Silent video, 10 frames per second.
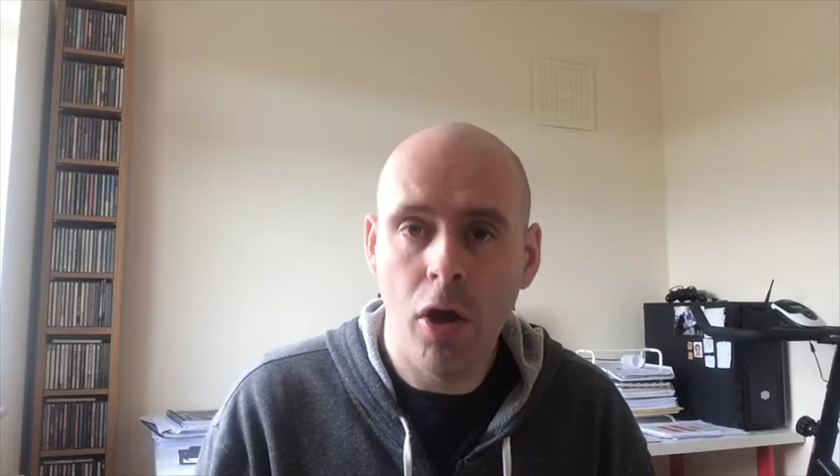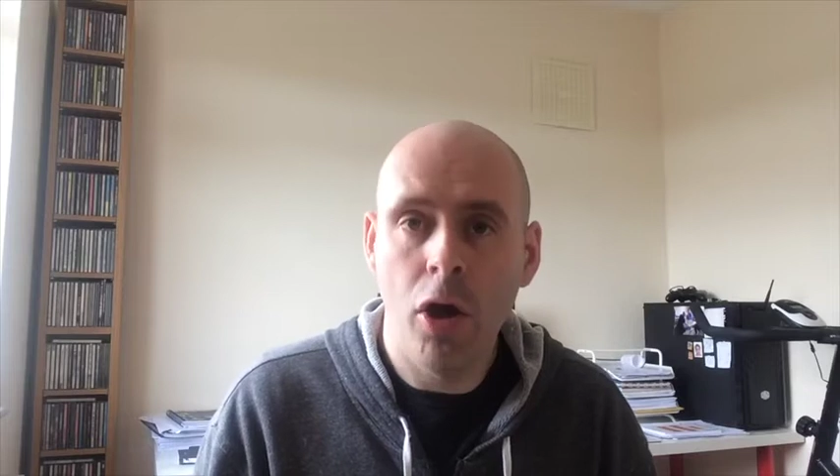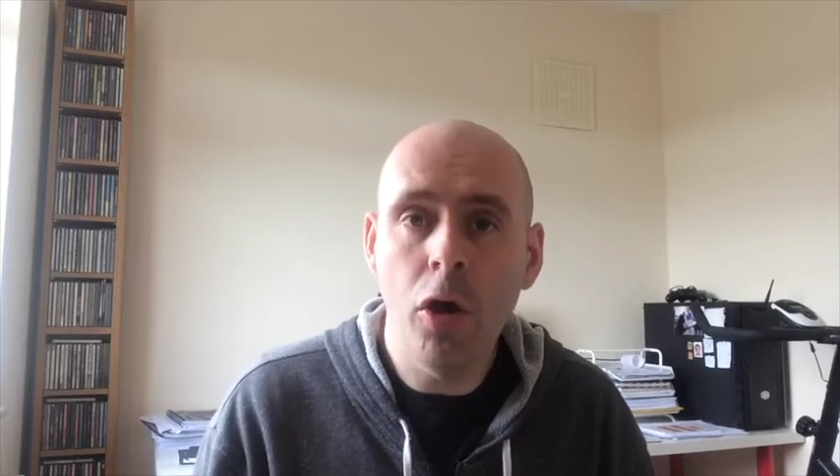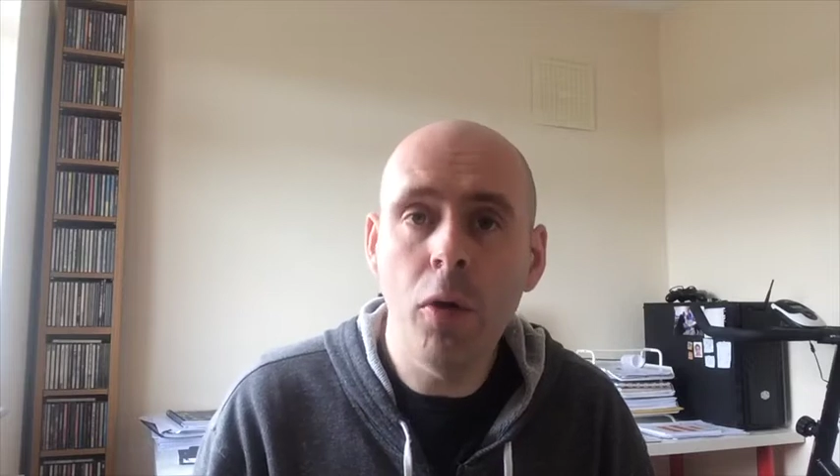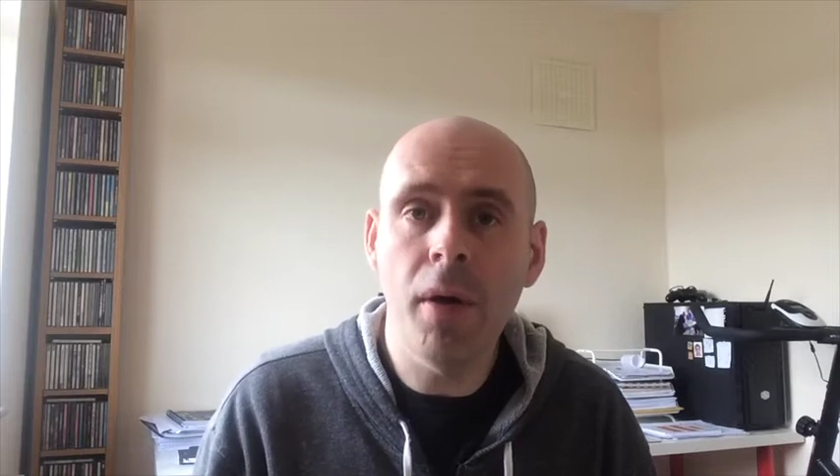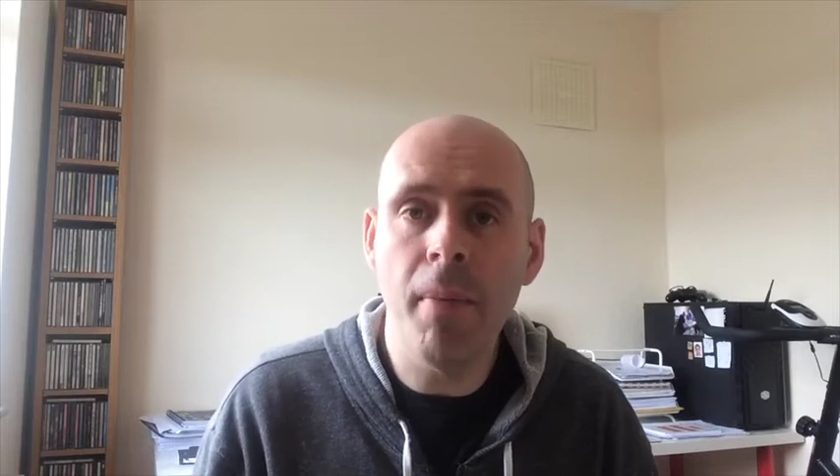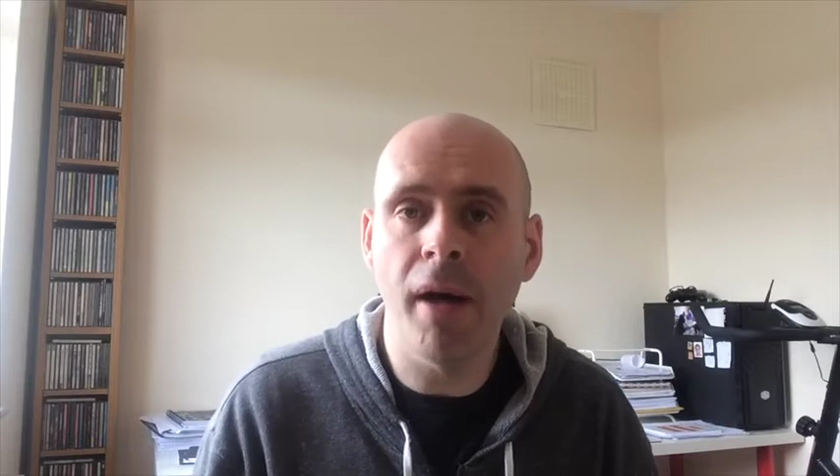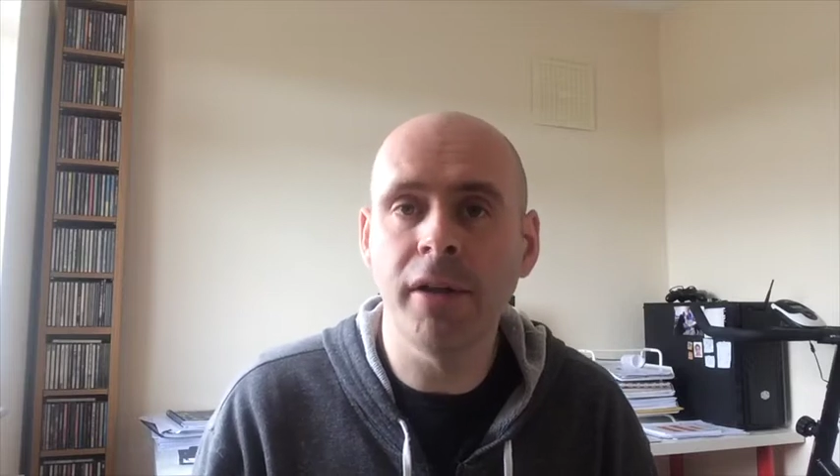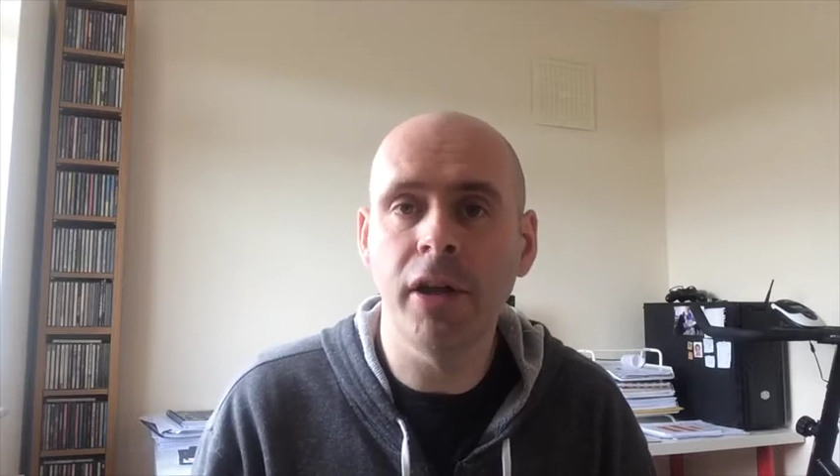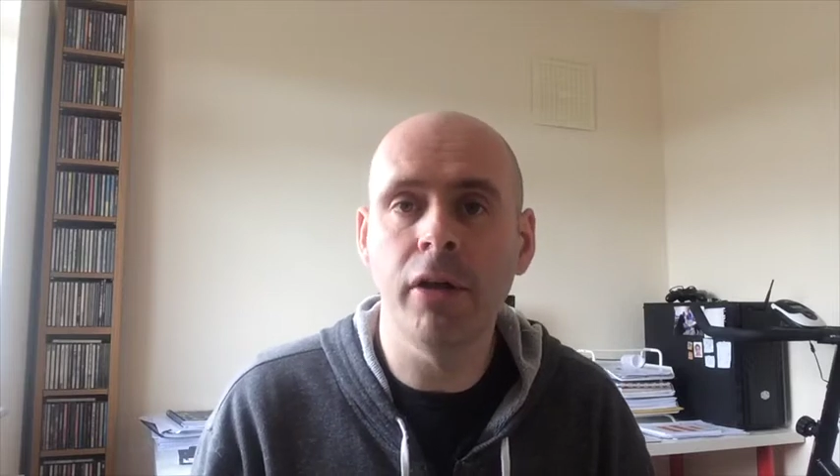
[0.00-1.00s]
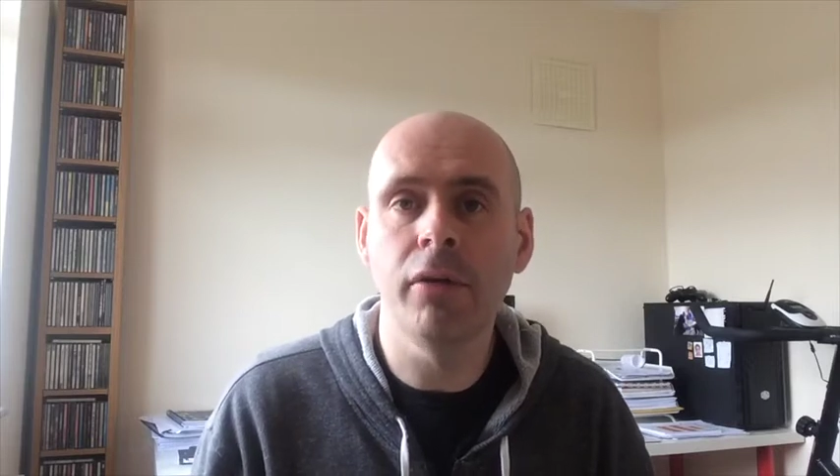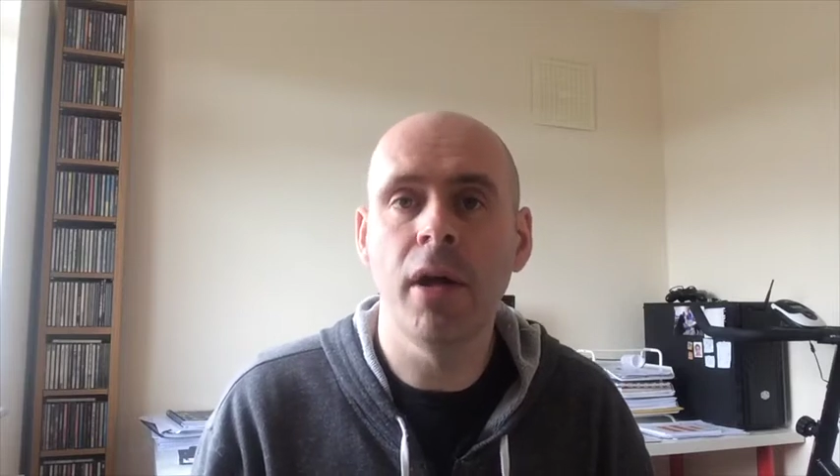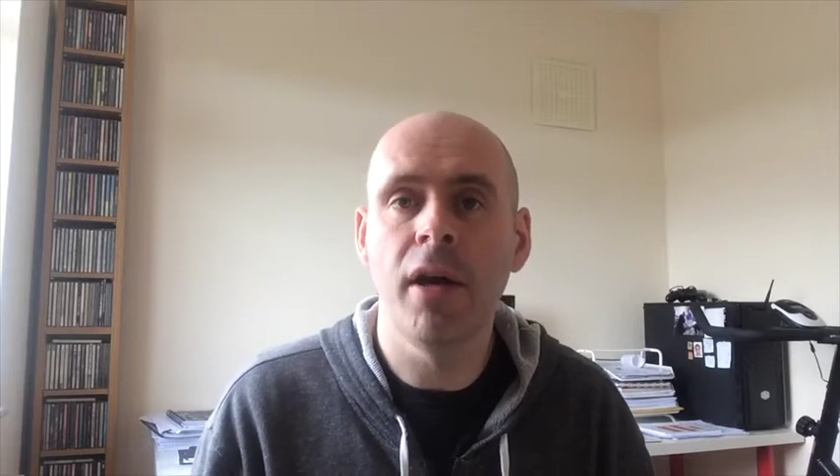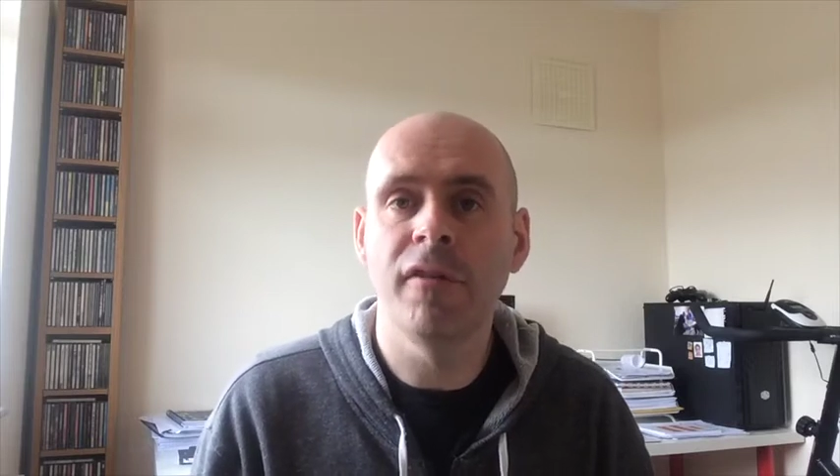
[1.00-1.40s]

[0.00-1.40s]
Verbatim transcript: Who among you